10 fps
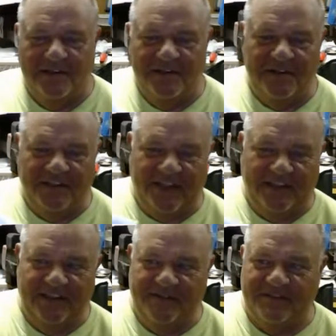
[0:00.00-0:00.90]
You think that
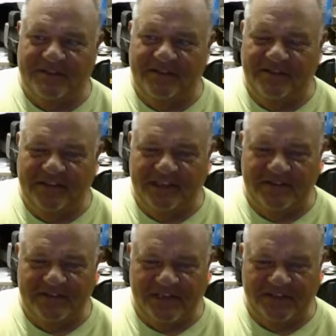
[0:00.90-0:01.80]
gives
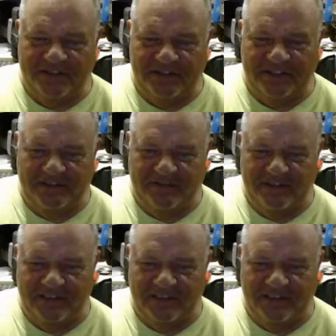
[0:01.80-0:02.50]
extra lift?